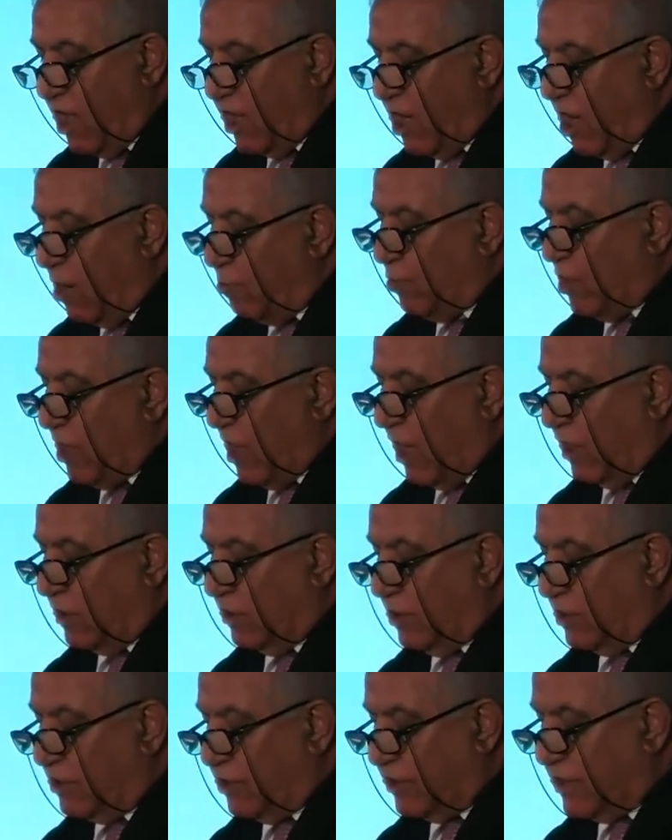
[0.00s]
common
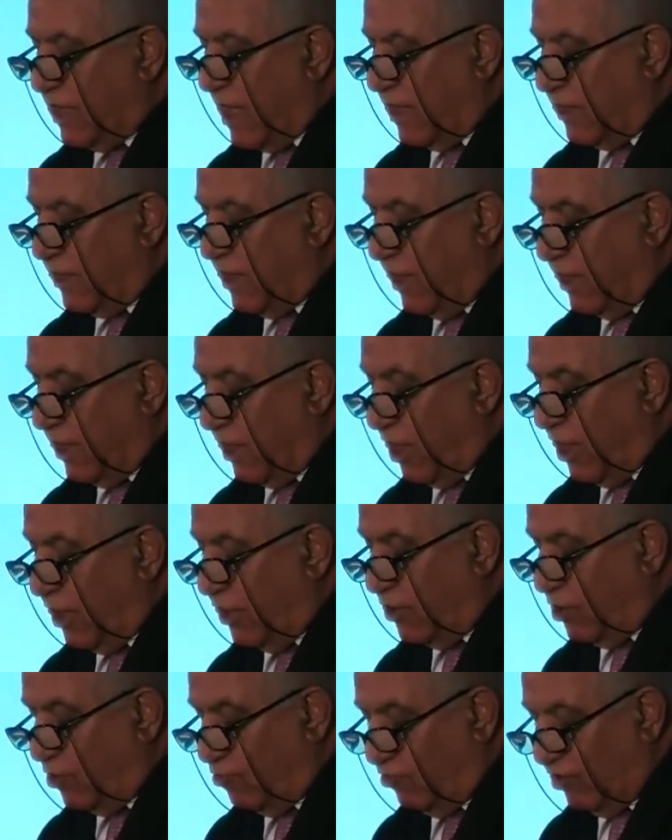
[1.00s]
understanding
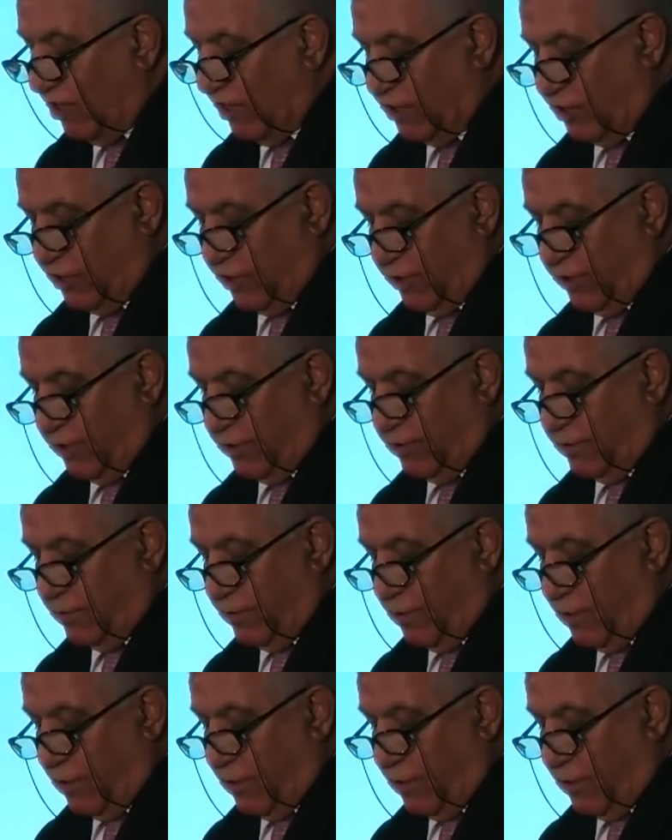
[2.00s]
in the region